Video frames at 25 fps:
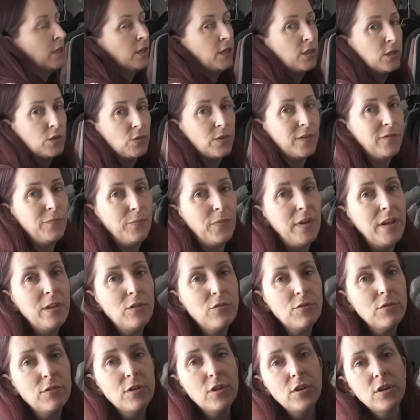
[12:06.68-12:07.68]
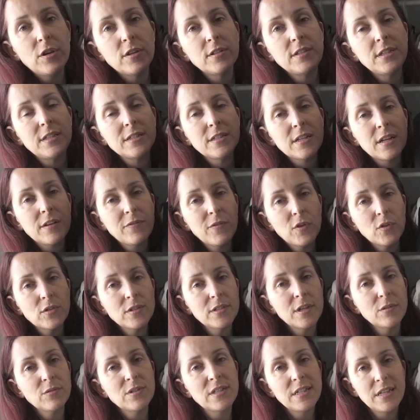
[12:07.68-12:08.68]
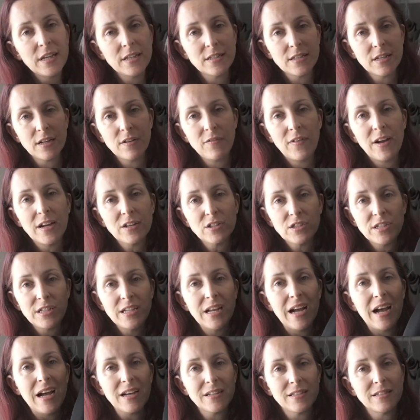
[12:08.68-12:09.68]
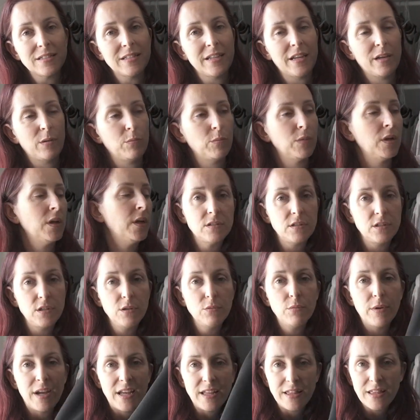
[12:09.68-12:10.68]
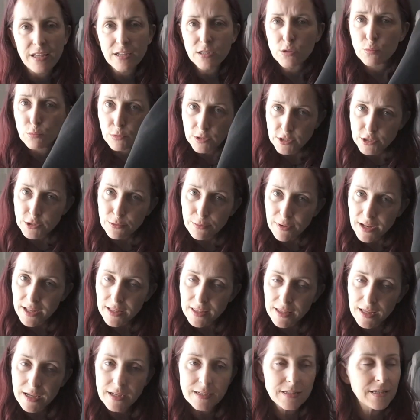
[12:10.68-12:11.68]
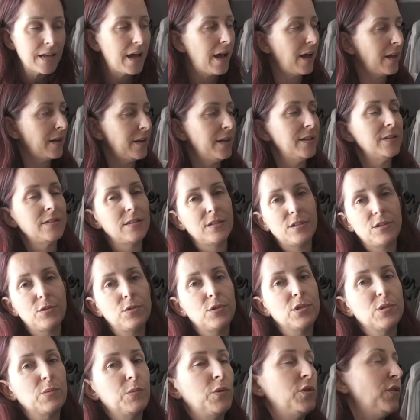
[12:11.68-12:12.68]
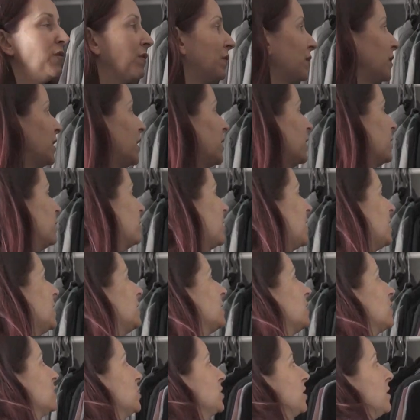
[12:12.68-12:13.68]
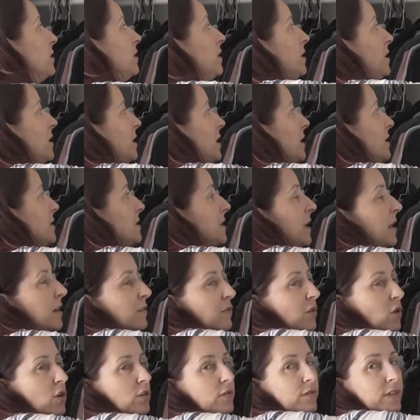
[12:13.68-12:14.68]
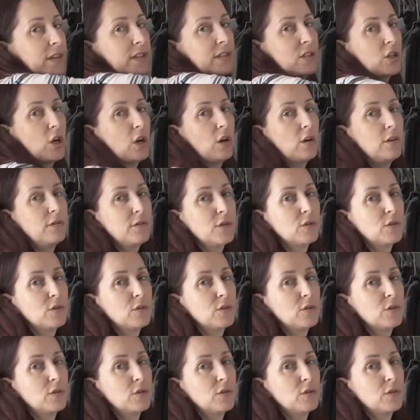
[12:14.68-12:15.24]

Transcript: So I've been through the hoodies and I've gone downstairs and I've actually asked him, do you wear this? Would you wear this? And is it too small for you? And I'll show you the things that I've got rid of.